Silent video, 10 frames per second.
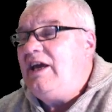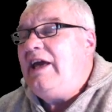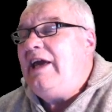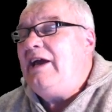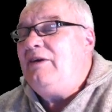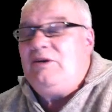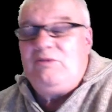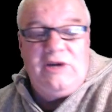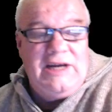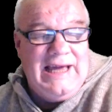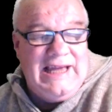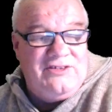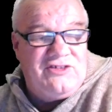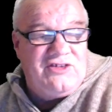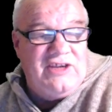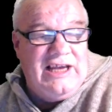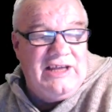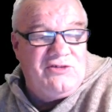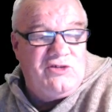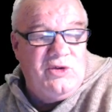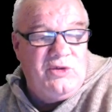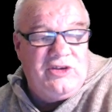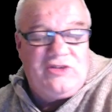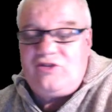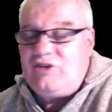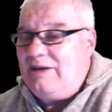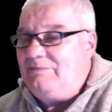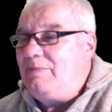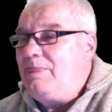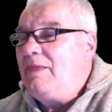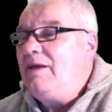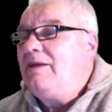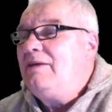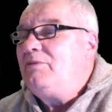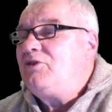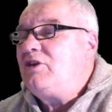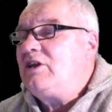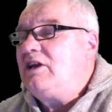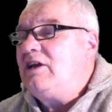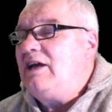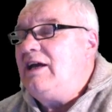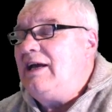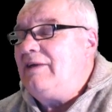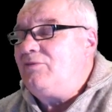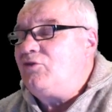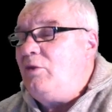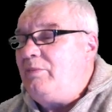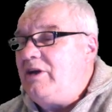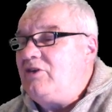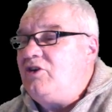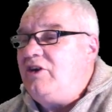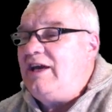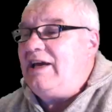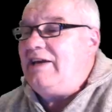how it relates to this particular topic today.